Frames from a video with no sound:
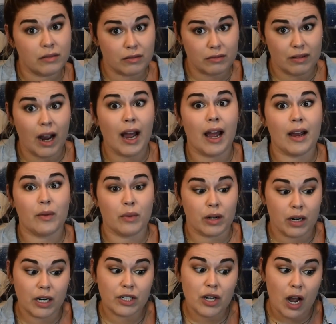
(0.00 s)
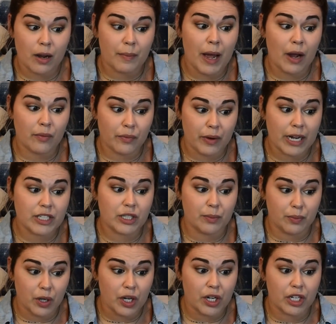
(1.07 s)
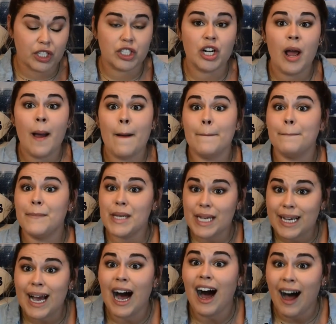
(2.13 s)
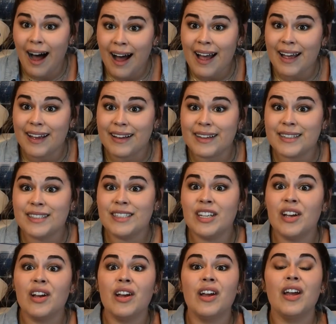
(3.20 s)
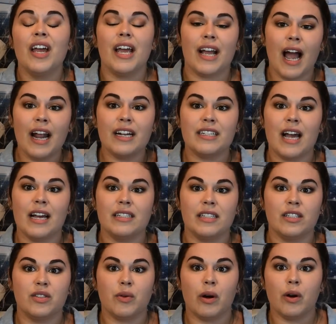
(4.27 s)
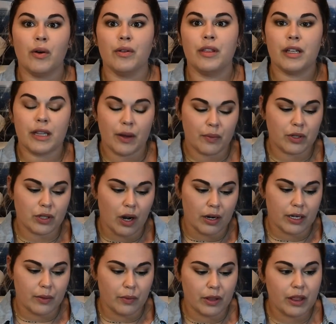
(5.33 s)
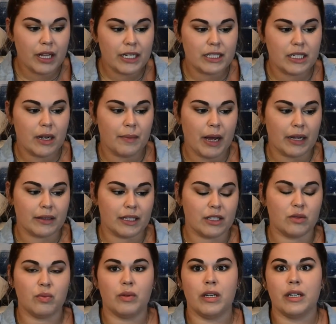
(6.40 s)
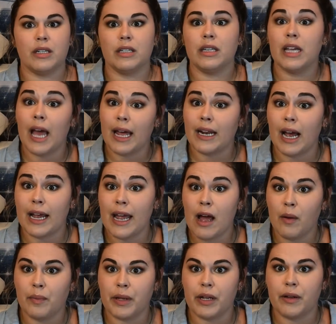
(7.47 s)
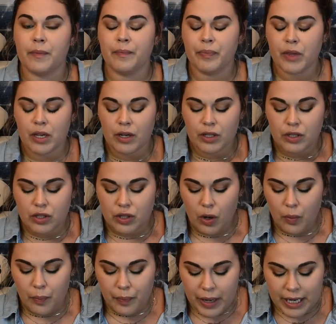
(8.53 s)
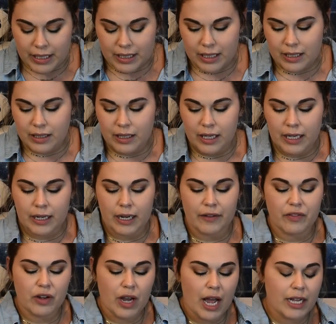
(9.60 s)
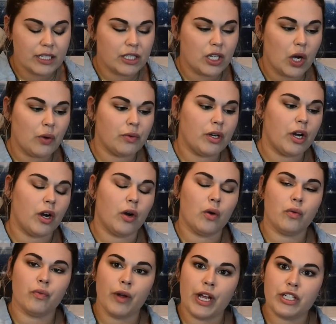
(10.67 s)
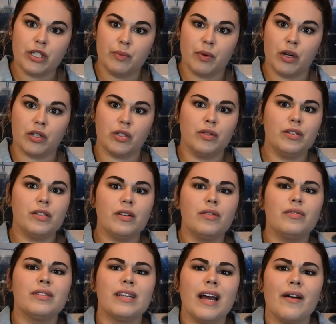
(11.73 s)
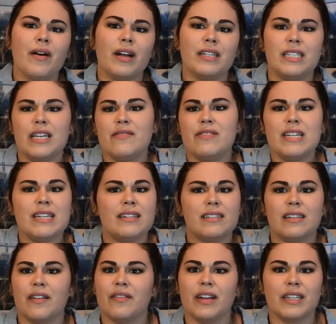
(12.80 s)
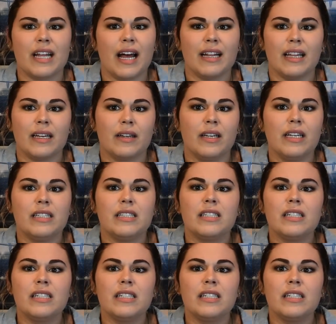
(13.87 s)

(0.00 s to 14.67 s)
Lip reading: Right, we're going to talk about Reggie Bush because it kind of ties into our whole thing that we're talking with Lindsey about this week in the NIL bill. So basically, if you guys don't know Reggie Bush, who's now on TV and stuff like that, like, he's